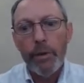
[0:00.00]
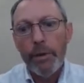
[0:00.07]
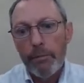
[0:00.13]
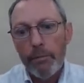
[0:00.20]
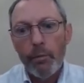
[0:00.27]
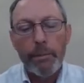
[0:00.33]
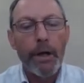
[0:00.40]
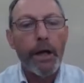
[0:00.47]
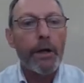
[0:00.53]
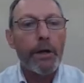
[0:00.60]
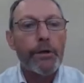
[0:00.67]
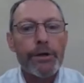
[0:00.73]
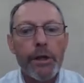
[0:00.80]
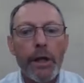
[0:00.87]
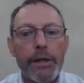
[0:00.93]
We, we might
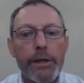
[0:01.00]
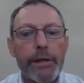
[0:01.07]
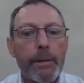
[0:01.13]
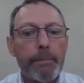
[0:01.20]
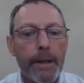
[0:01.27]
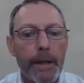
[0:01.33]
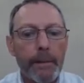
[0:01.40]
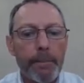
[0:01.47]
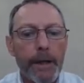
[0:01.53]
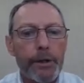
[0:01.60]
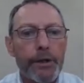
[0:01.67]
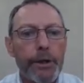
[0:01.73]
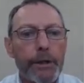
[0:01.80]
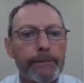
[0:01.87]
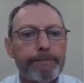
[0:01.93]
lose sight of that bigger
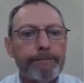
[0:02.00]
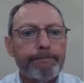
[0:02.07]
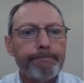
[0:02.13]
picture.